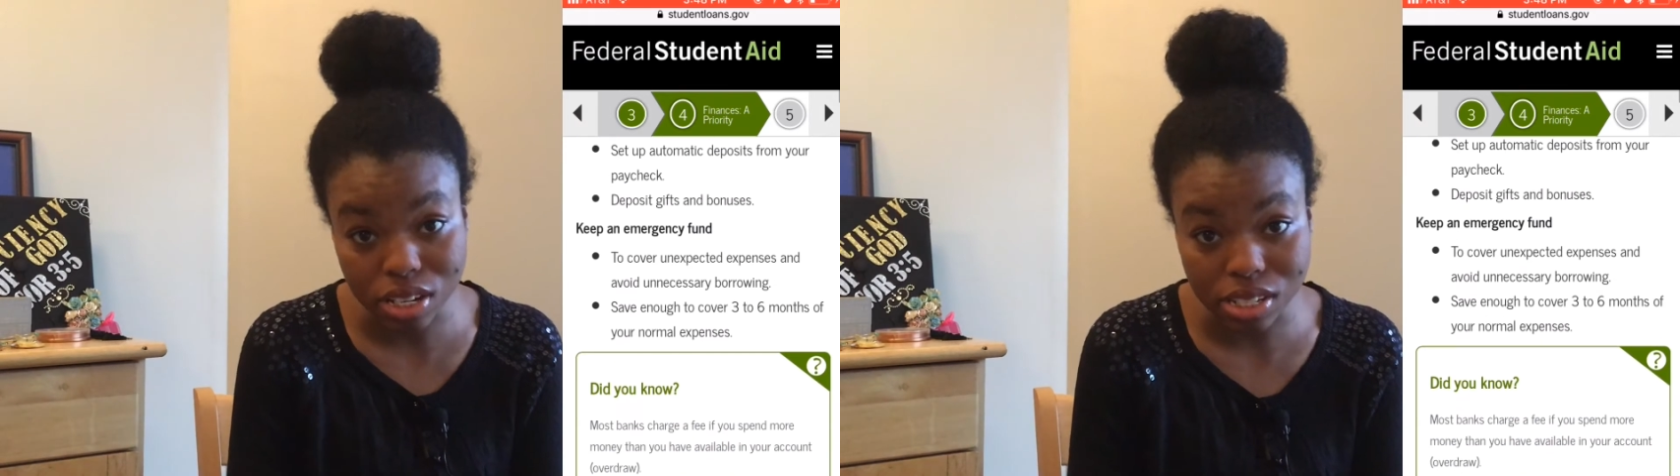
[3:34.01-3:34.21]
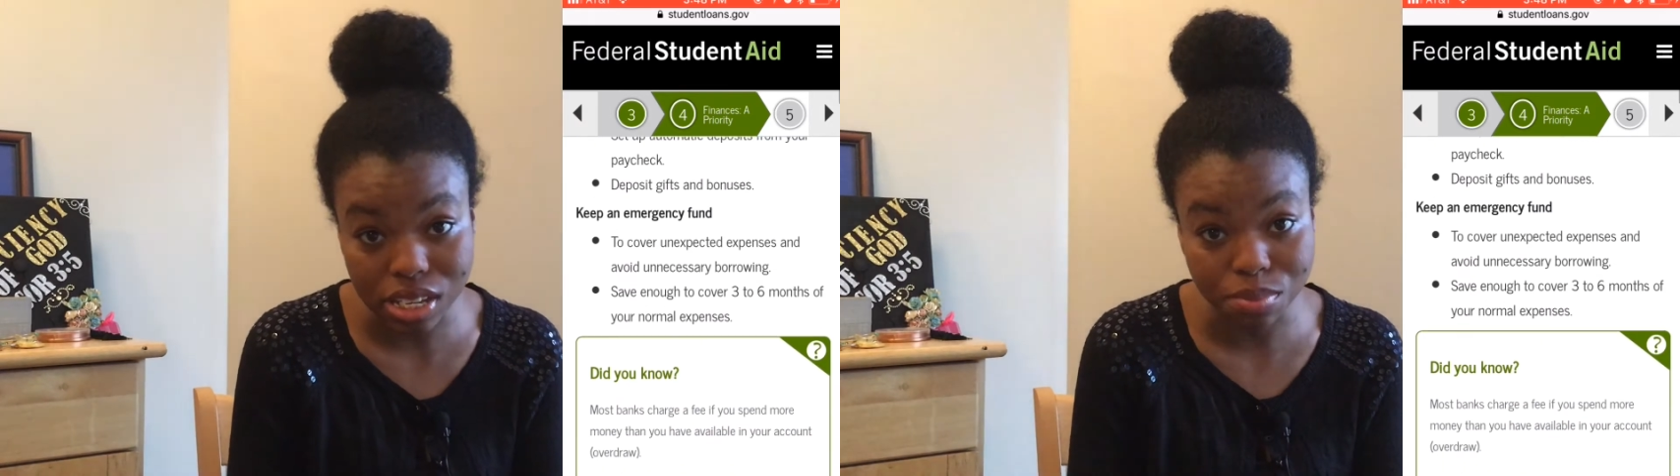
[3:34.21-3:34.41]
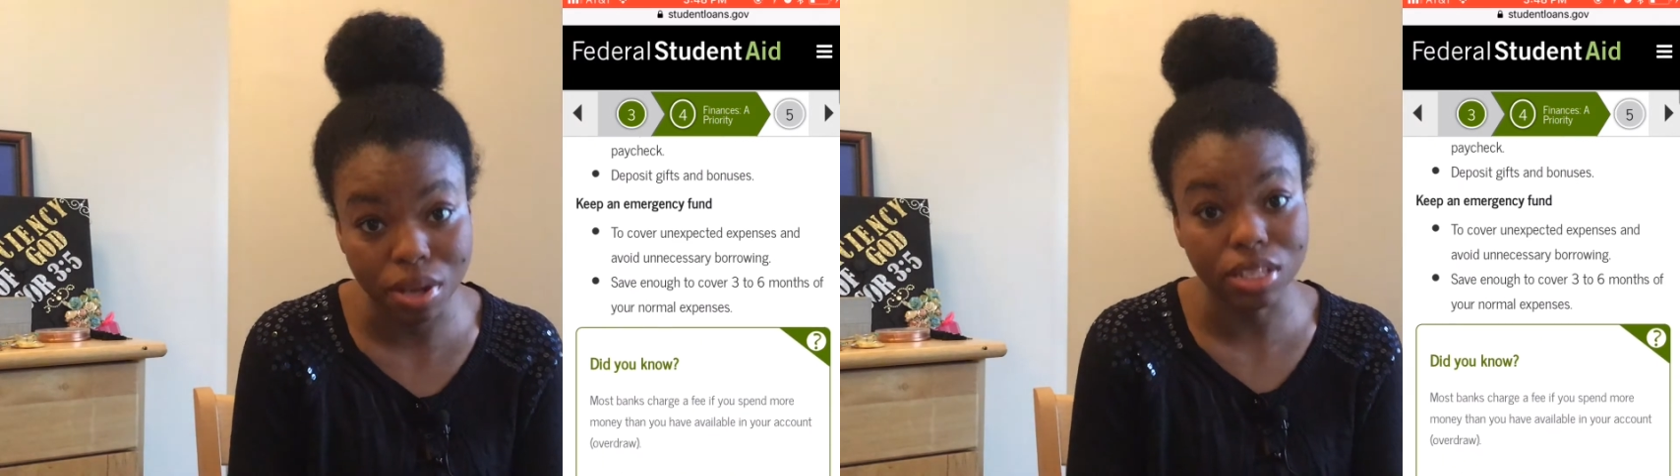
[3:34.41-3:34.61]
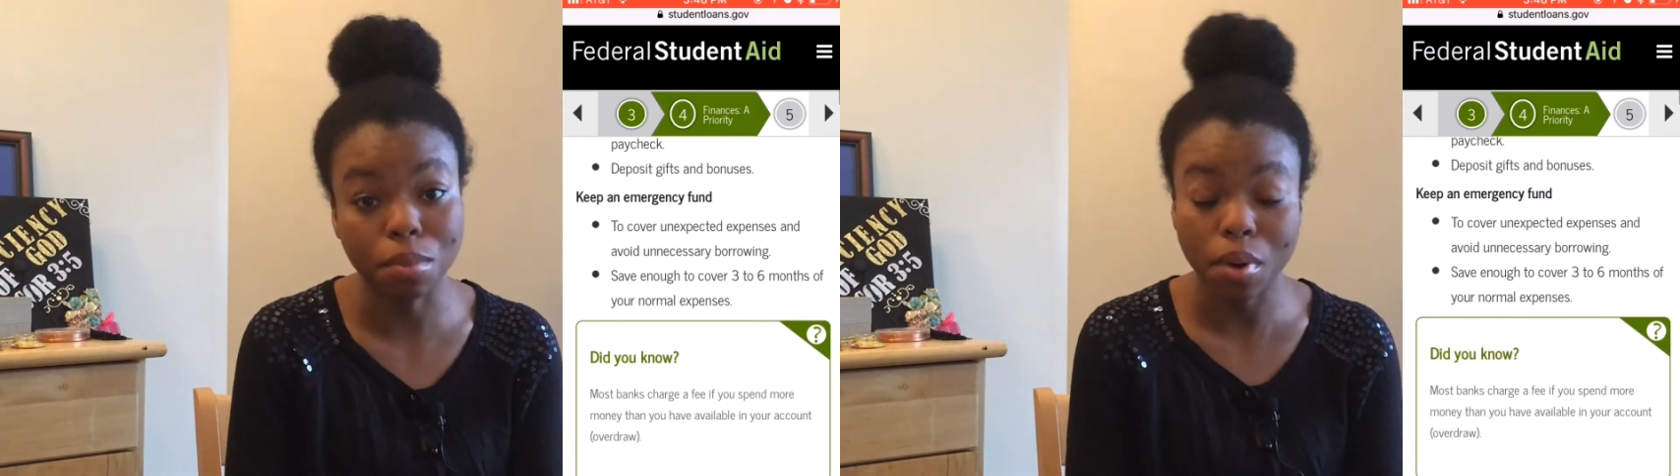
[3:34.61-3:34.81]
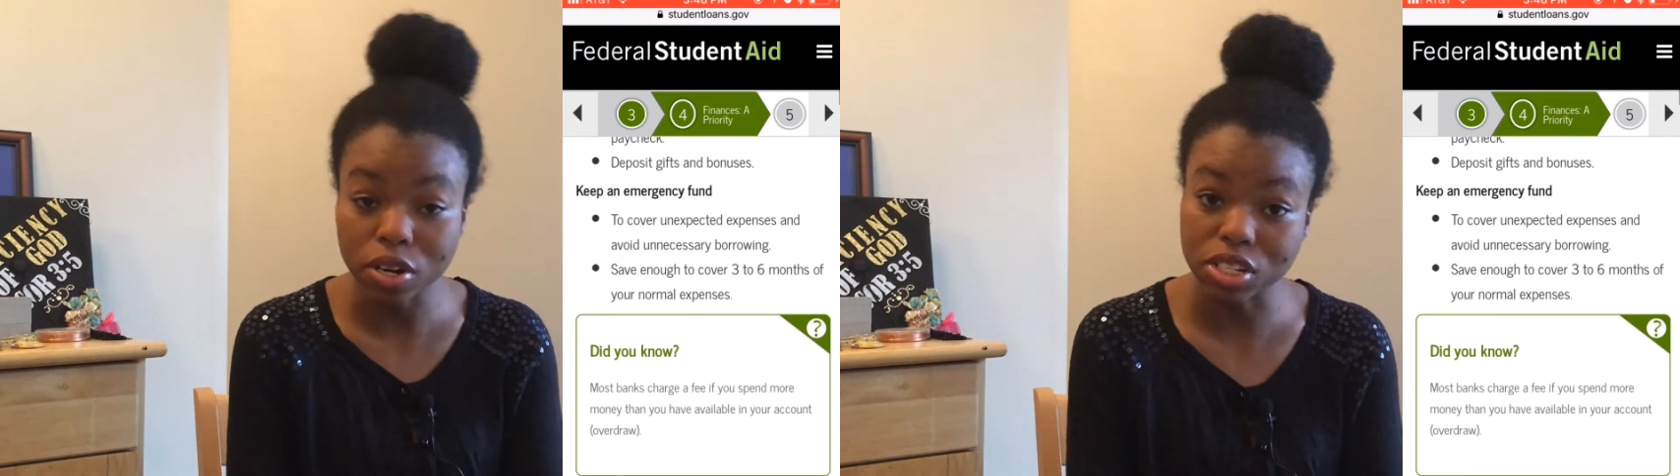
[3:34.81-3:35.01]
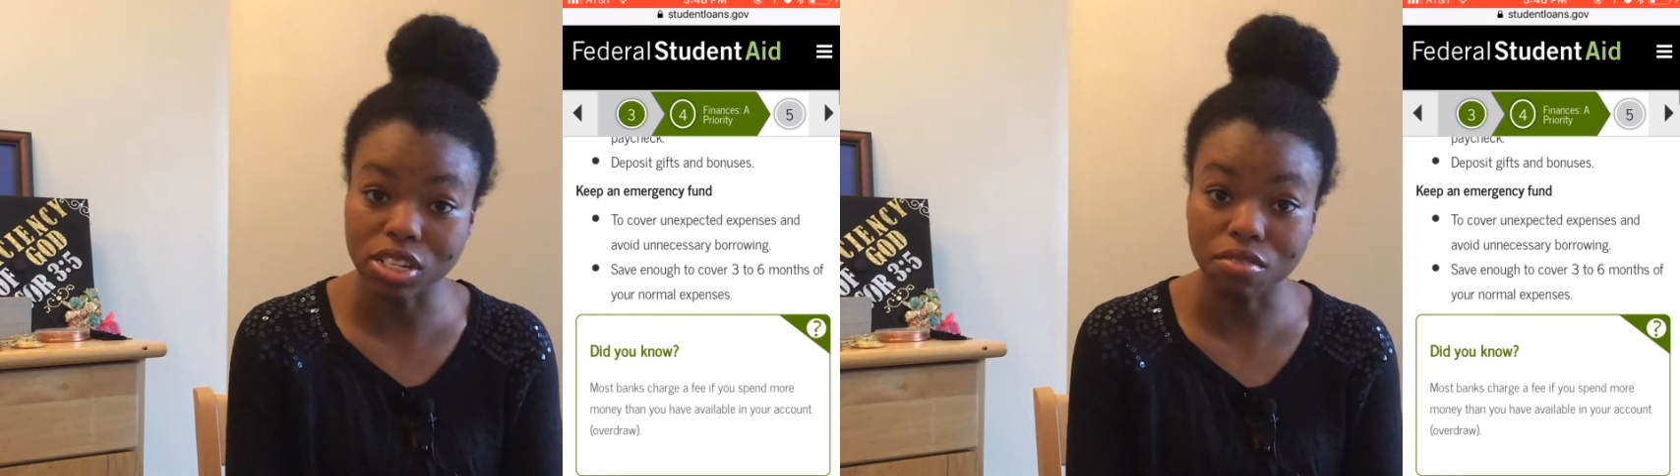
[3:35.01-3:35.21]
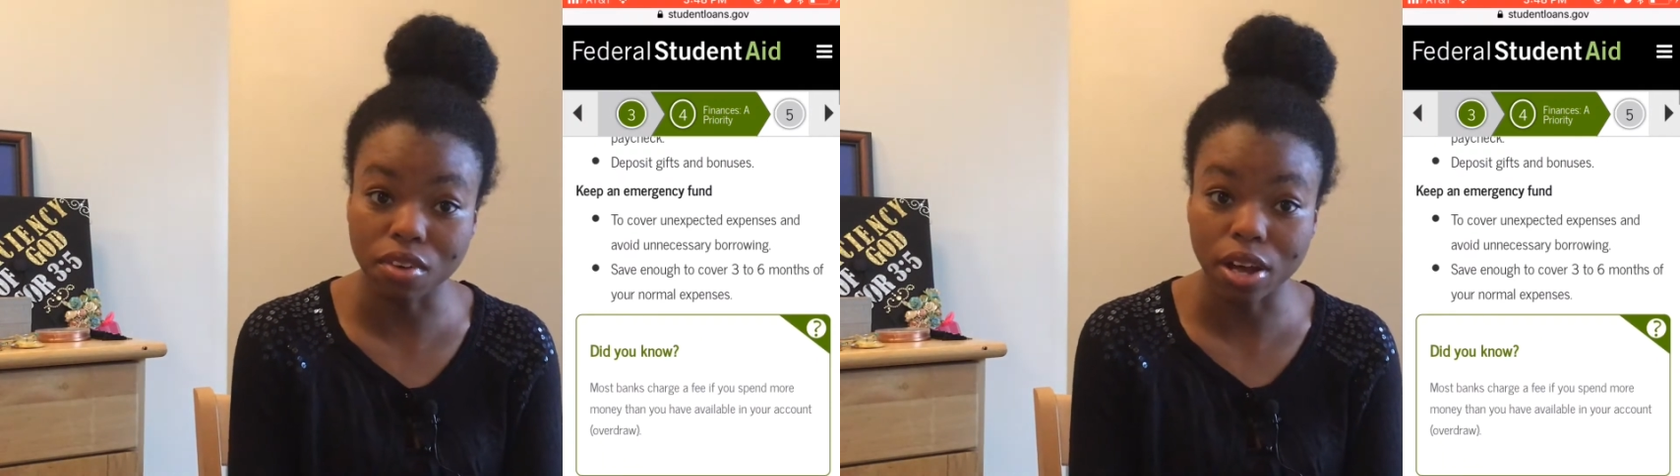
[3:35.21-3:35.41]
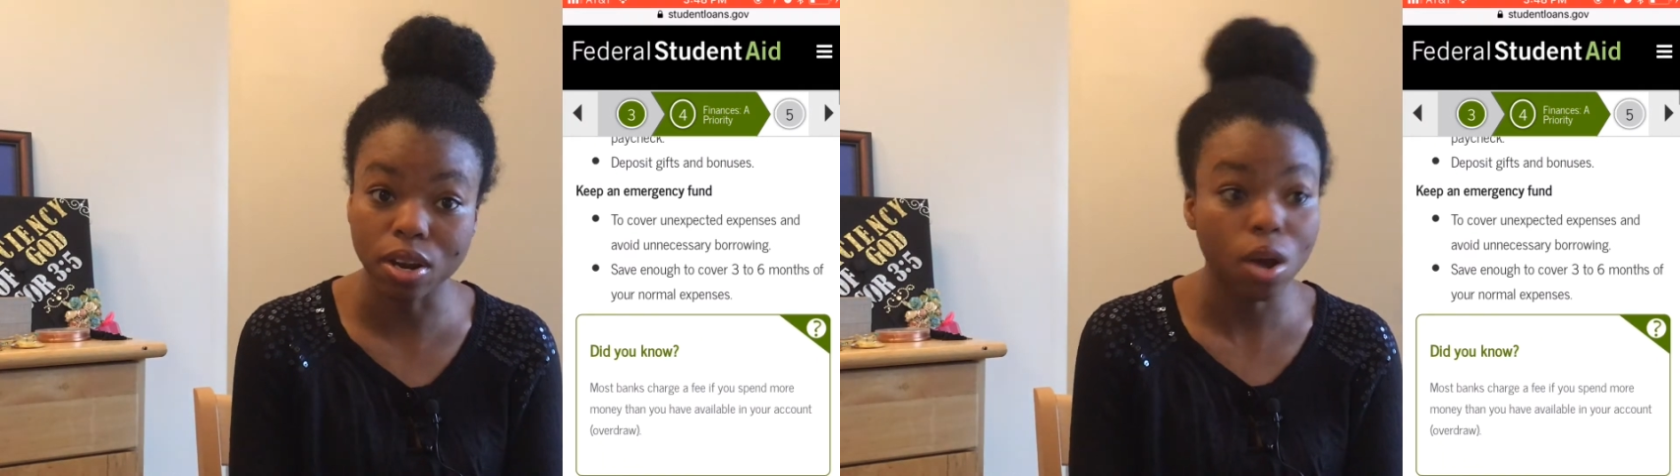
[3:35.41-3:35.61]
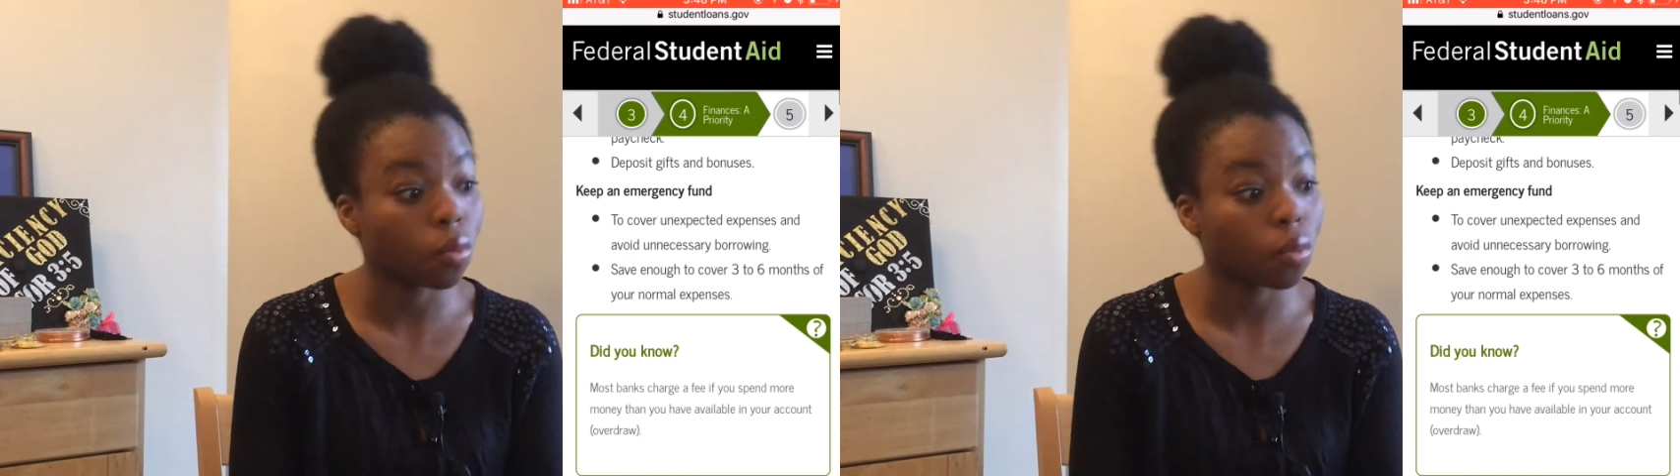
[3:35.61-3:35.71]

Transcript: 6 month emergency fund